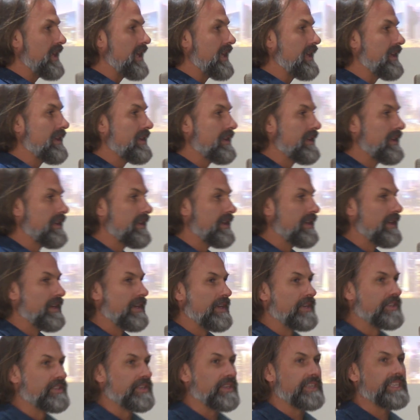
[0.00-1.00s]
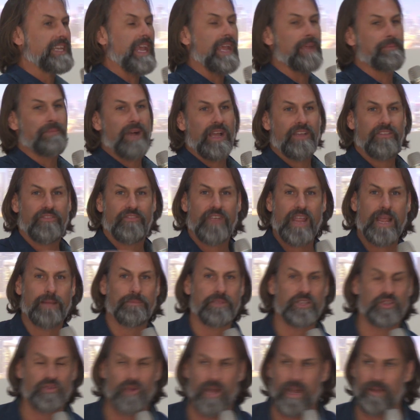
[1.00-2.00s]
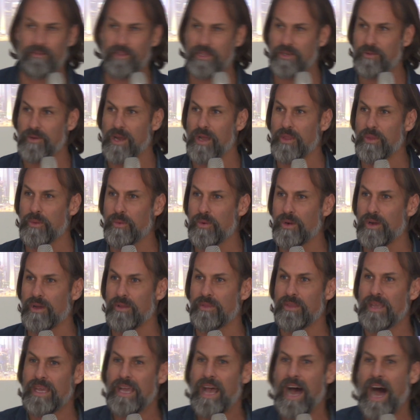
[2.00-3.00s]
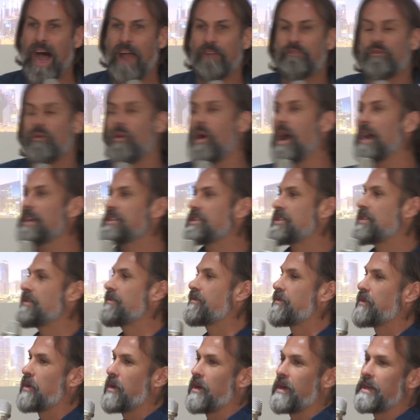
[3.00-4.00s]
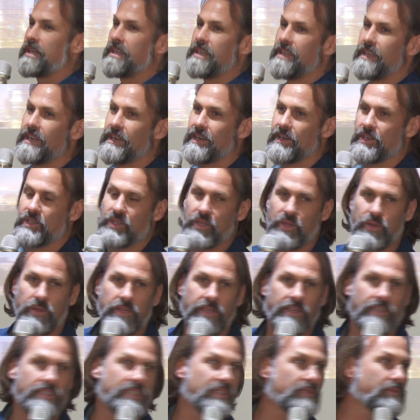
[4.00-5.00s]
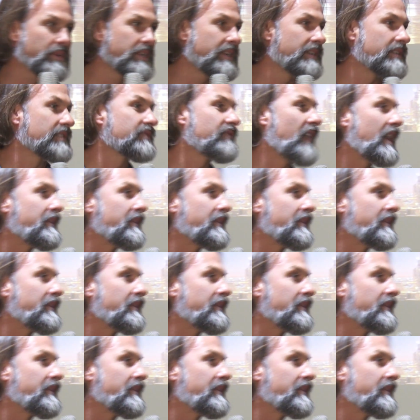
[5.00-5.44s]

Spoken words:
me to take my family traveling around the world. I've watched you for a year, 2 years, 3 years,